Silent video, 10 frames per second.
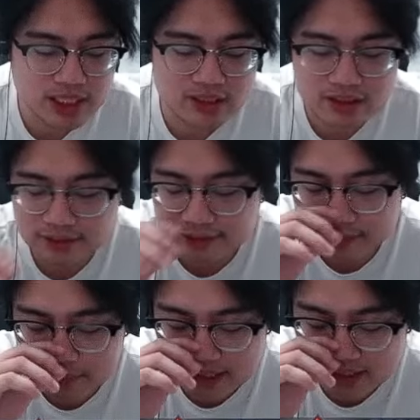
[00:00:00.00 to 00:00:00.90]
has good
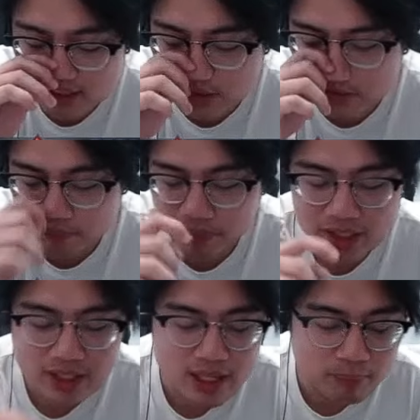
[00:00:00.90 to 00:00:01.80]
survivability too.
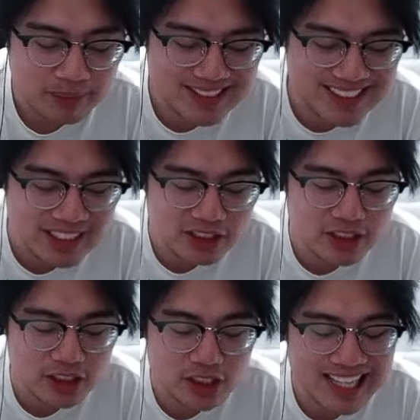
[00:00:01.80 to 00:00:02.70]
But
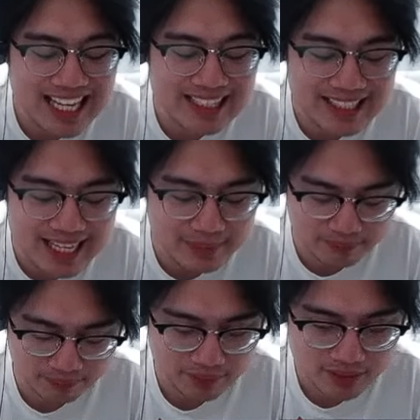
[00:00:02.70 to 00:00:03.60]
Sicilian late game